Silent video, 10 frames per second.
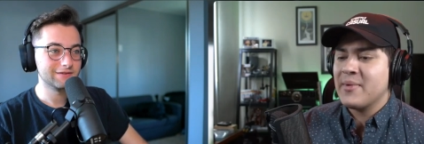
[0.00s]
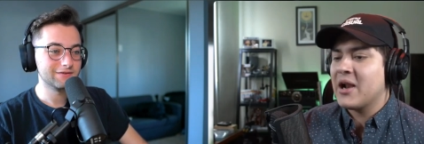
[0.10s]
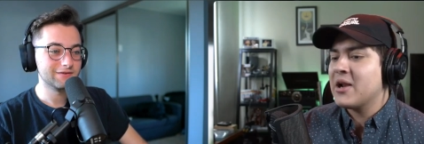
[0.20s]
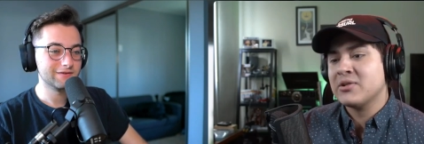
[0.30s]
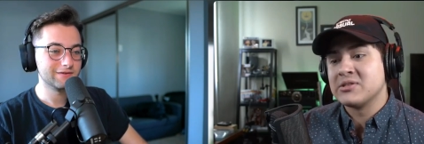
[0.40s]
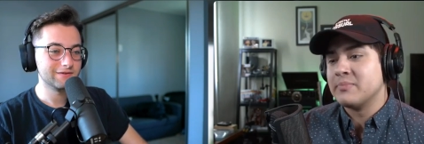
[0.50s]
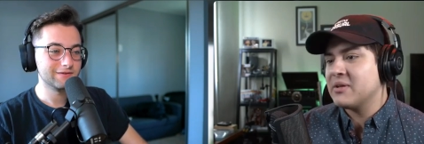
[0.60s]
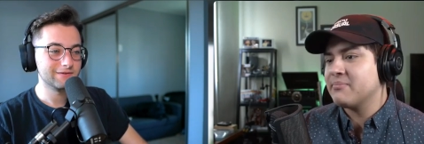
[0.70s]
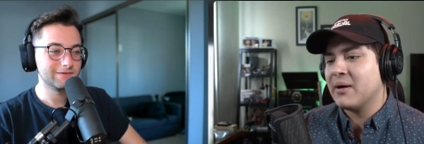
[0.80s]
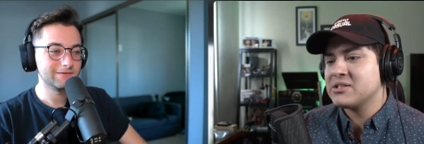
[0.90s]
Speaker 1: mean, I know there's a
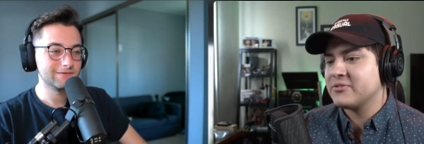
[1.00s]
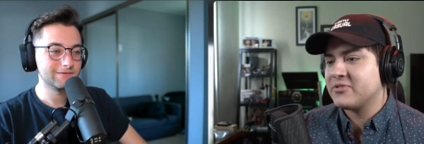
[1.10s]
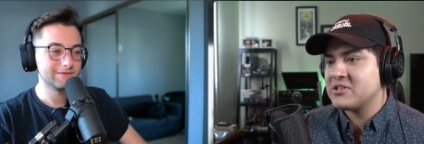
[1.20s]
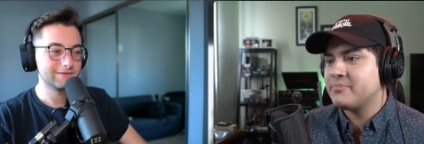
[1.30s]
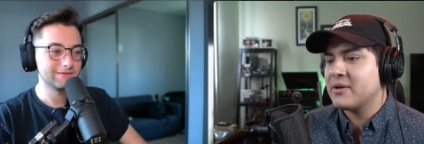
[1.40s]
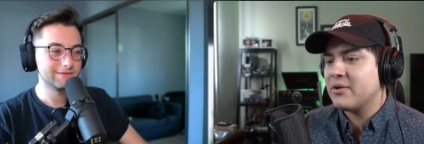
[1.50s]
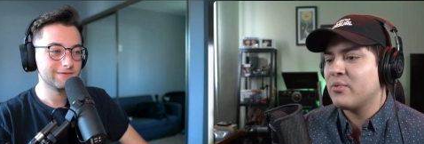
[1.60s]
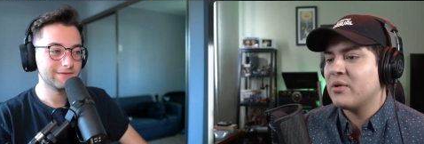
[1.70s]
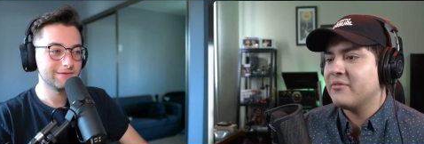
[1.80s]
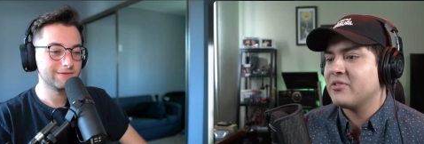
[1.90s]
big budget for this, but it
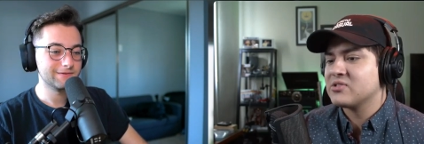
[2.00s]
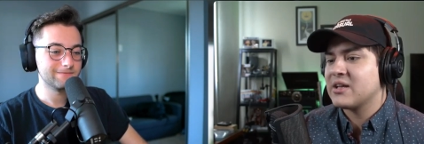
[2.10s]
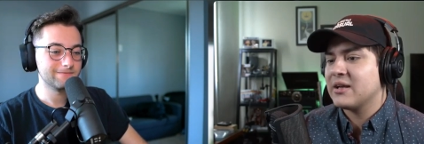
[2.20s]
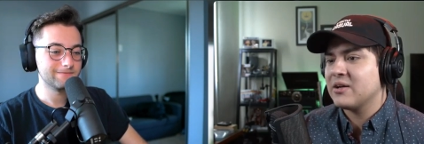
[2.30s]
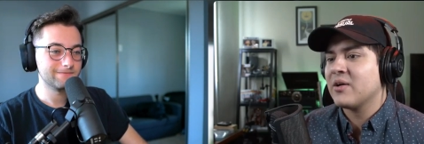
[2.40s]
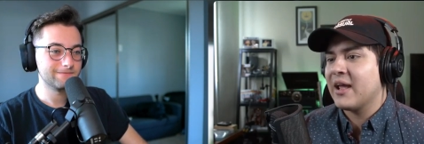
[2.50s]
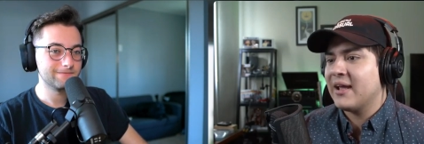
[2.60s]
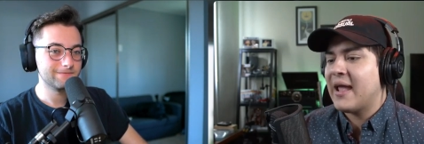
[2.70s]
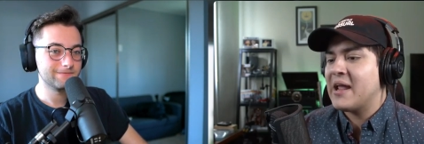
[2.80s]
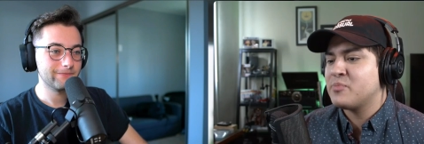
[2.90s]
really feels like,
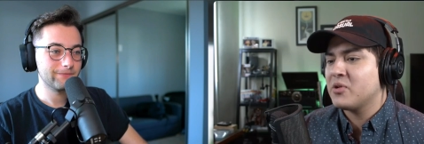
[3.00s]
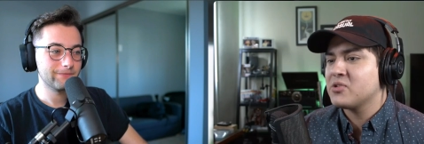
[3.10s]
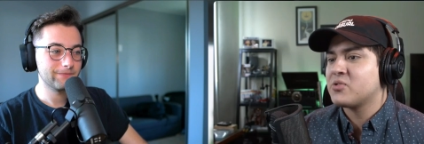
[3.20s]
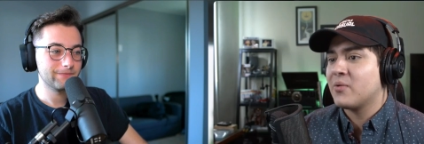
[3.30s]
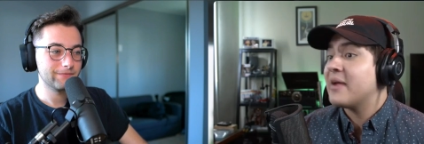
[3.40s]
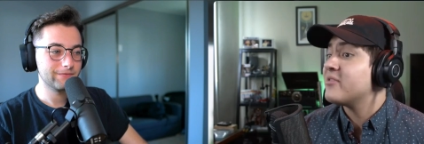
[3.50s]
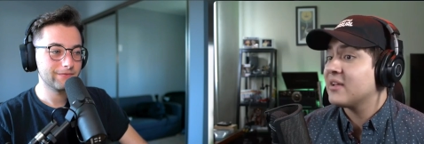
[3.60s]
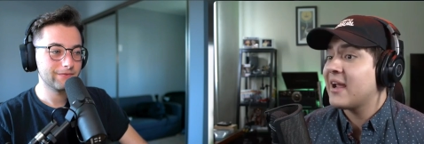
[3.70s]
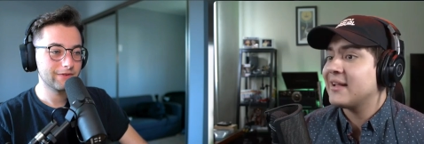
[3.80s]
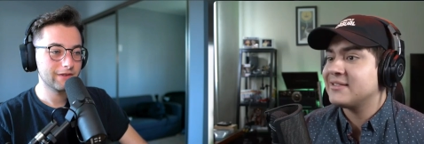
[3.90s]
okay, HBO's throwing
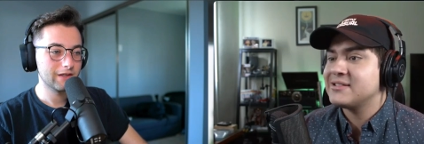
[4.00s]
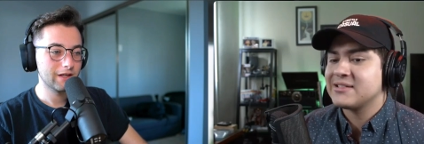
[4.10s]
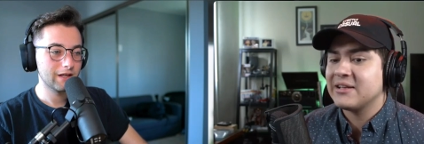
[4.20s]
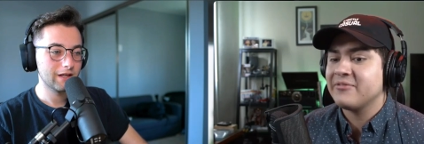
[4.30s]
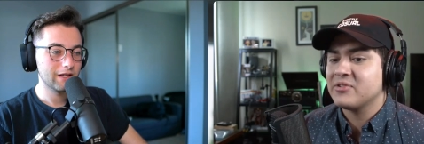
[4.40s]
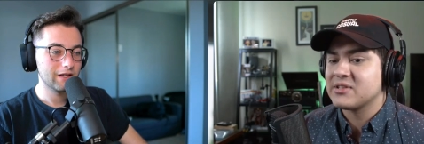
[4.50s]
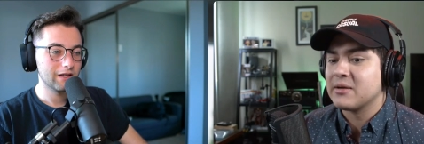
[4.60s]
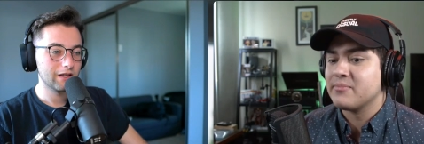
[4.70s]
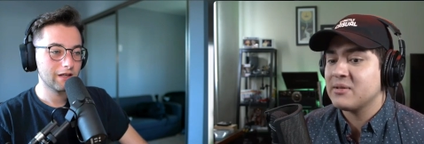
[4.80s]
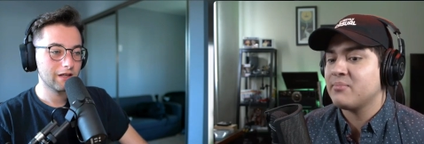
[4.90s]
everything at this, and it feels like
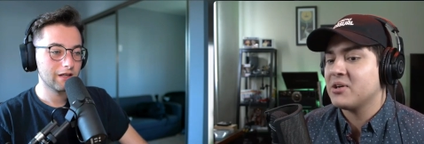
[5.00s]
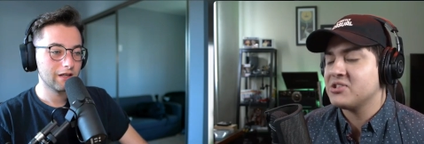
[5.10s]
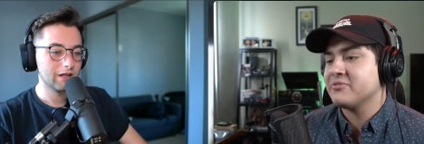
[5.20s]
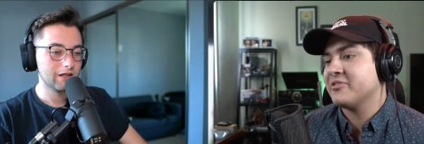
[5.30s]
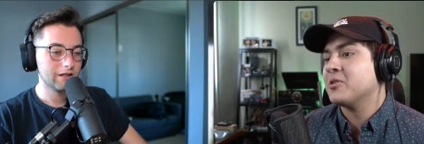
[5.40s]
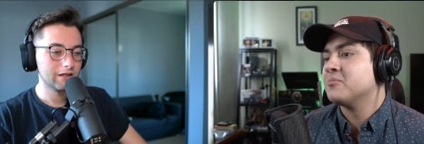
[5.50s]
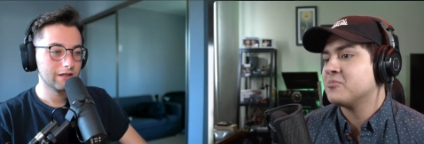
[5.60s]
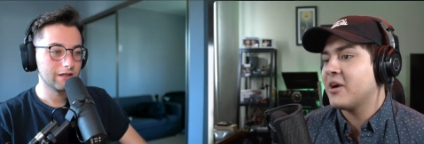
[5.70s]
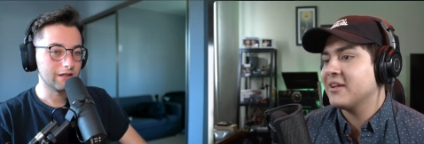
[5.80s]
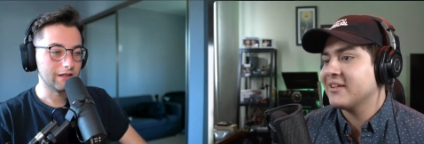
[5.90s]
a big budget film,
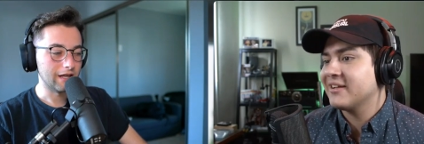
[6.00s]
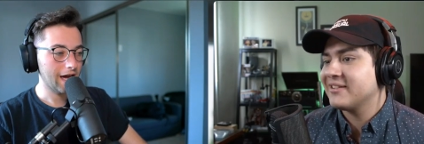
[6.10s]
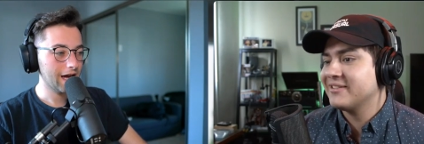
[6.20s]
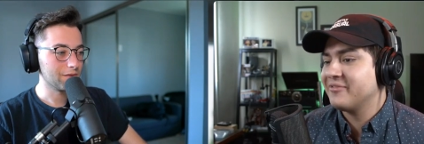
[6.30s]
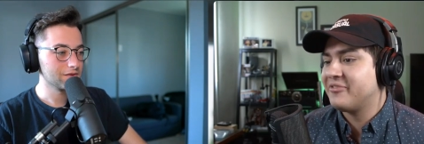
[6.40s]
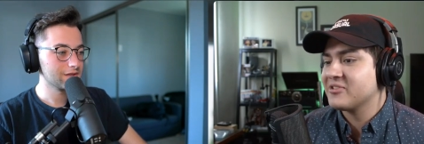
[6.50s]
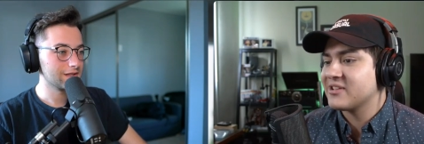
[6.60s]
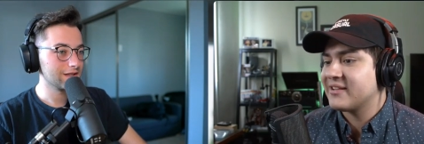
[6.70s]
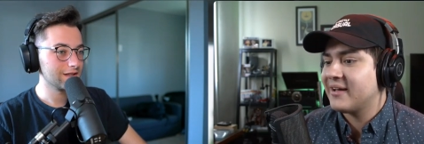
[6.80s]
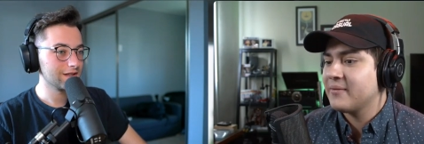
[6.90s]
right?
Speaker 2: Like, yeah,
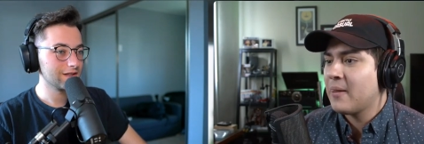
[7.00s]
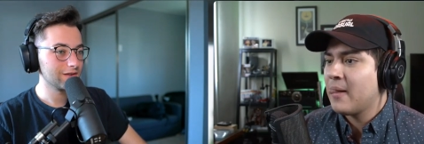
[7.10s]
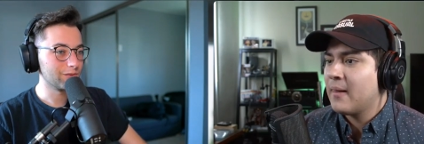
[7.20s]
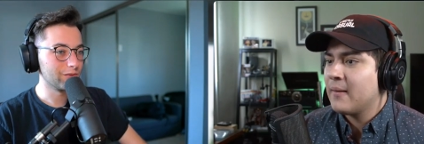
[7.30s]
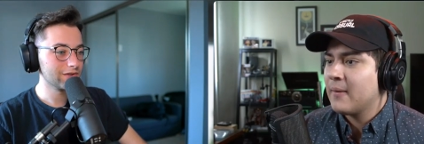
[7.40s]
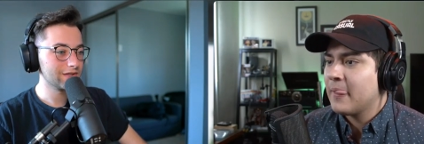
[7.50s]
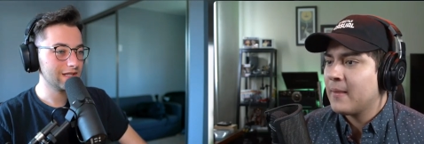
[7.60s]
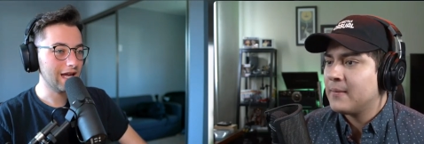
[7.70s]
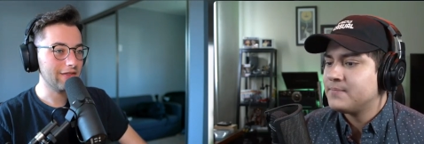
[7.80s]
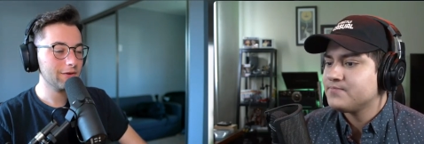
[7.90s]
we'll
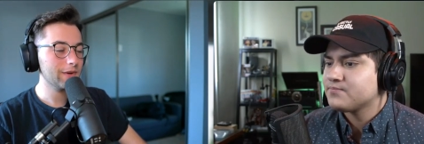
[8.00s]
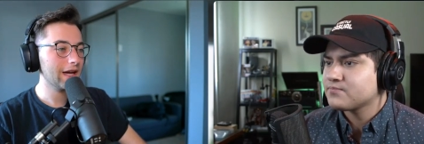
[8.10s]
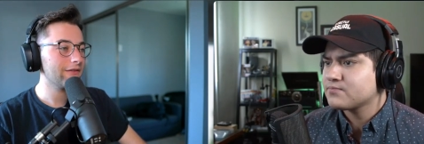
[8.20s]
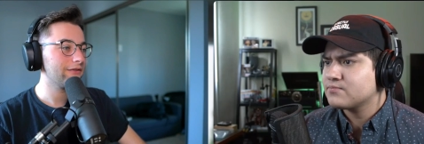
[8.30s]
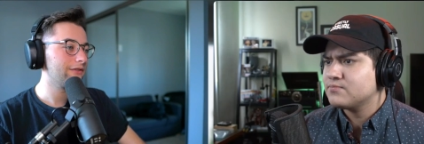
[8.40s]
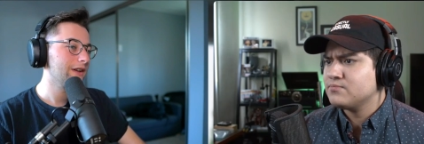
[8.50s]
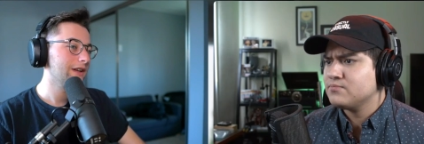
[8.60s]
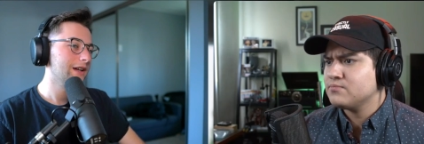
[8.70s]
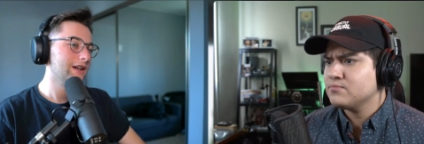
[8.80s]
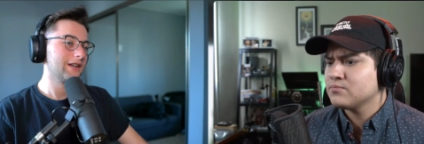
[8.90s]
see. I think we have
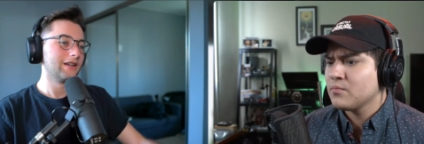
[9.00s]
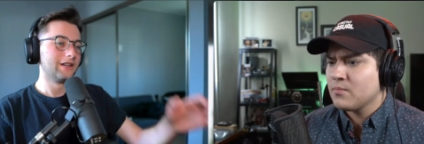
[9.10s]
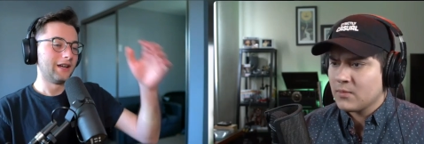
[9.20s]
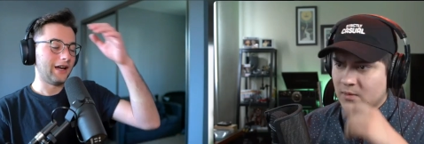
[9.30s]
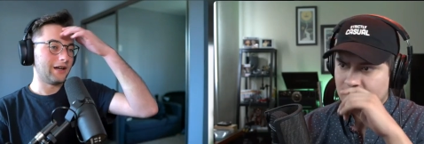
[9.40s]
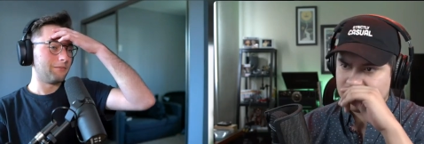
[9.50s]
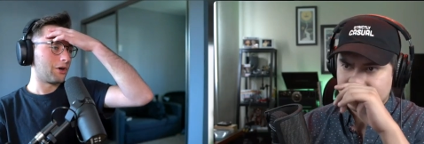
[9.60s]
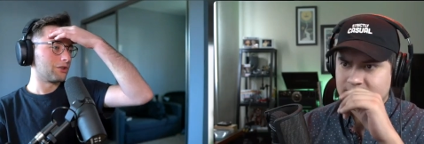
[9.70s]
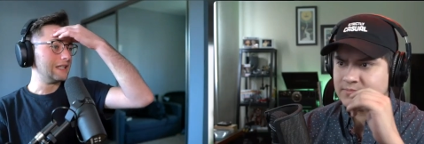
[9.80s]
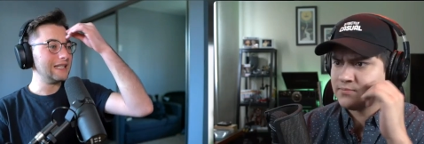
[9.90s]

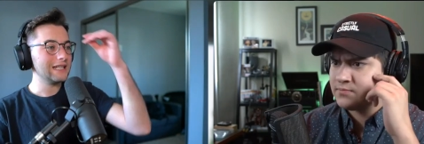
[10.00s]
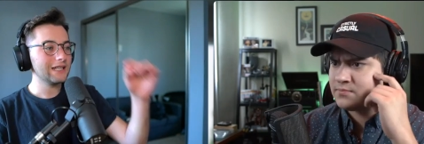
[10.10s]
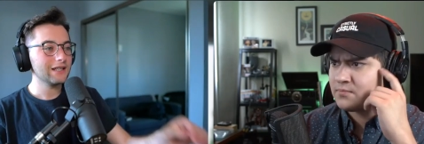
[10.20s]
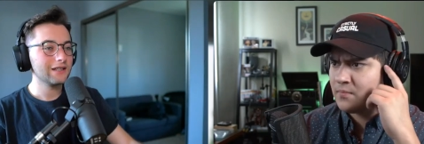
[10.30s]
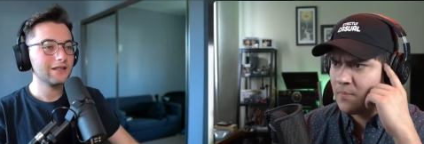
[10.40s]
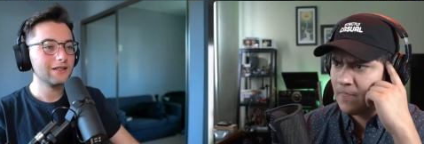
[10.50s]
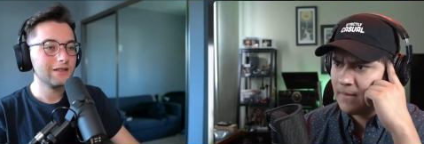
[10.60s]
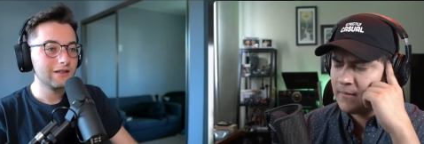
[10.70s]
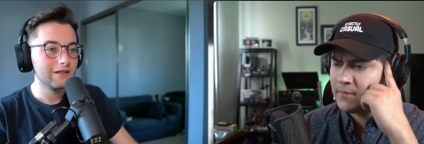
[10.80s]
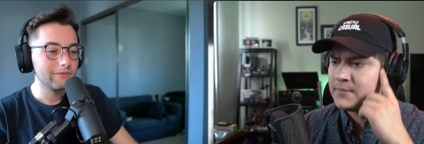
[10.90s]
Marlene.
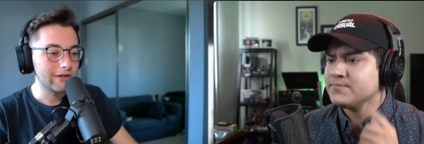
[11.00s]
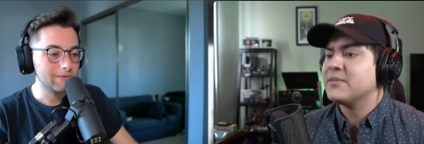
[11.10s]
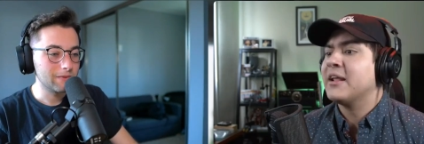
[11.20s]
Must
Speaker 1: be